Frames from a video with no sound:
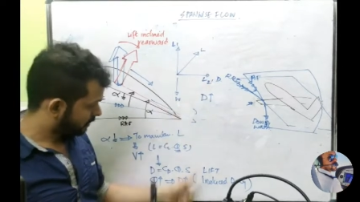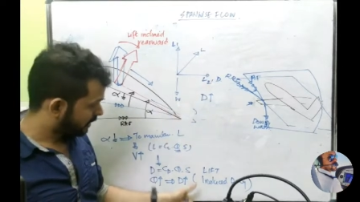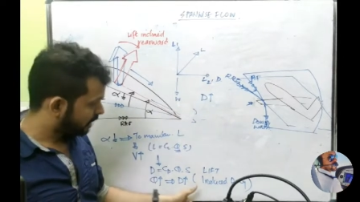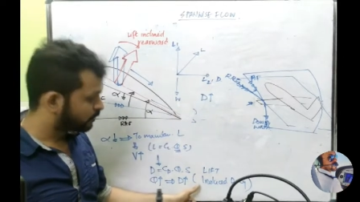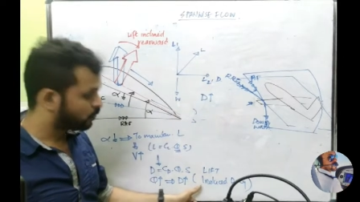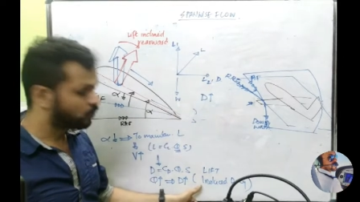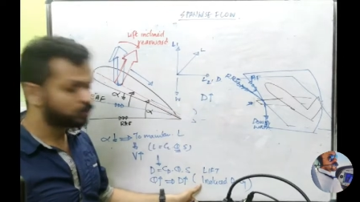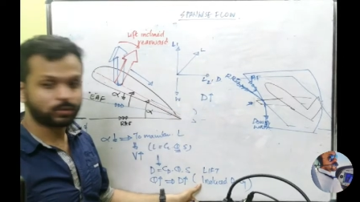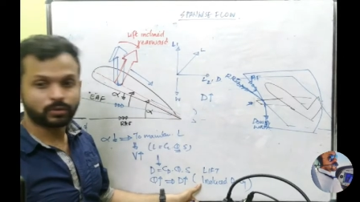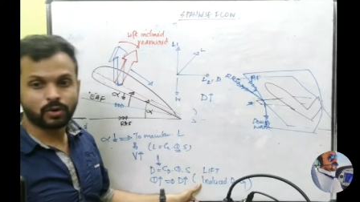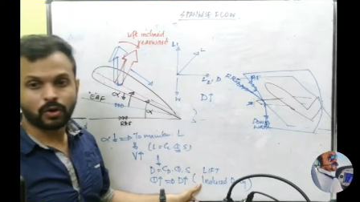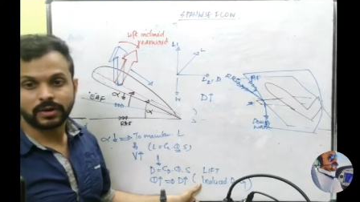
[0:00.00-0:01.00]
can be
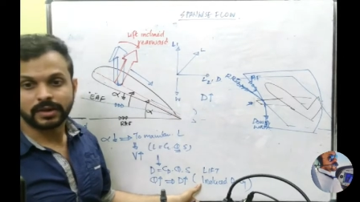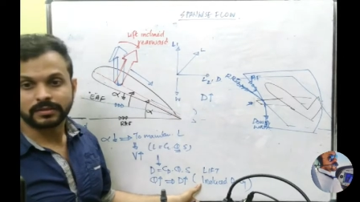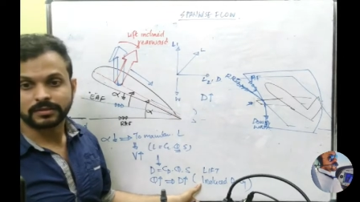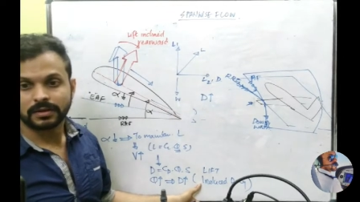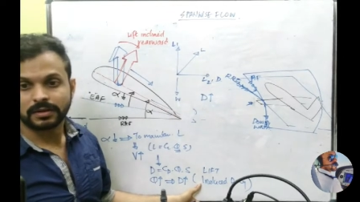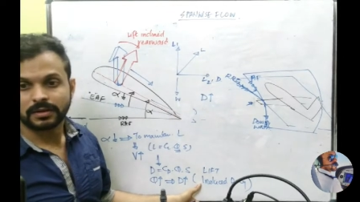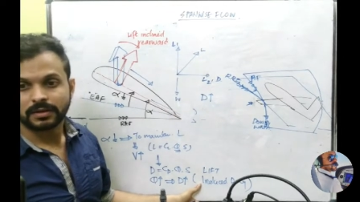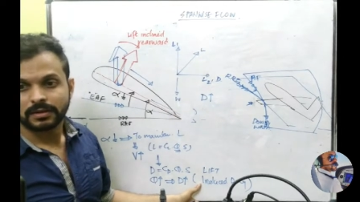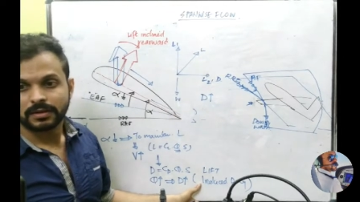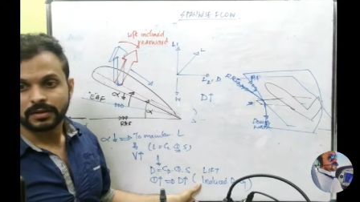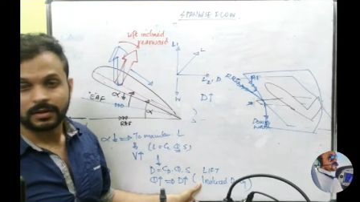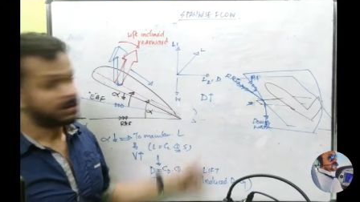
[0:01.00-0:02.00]
also called as a
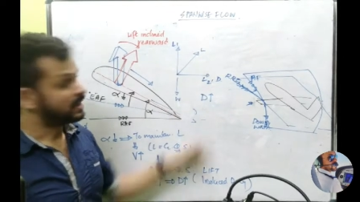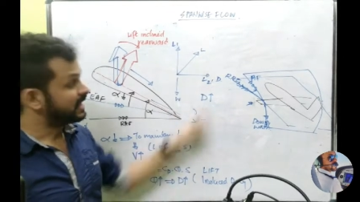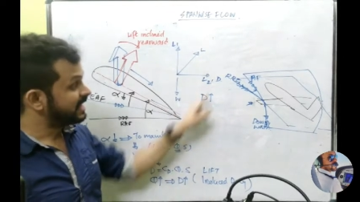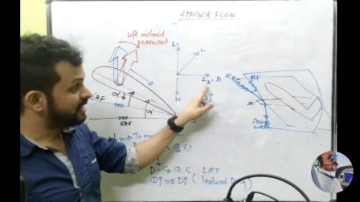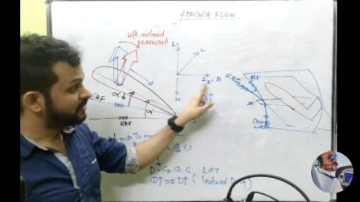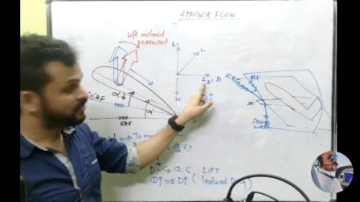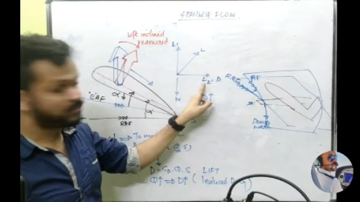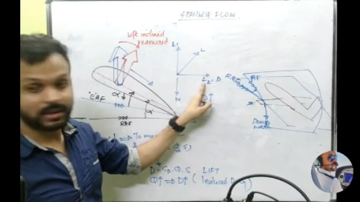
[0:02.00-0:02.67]
lift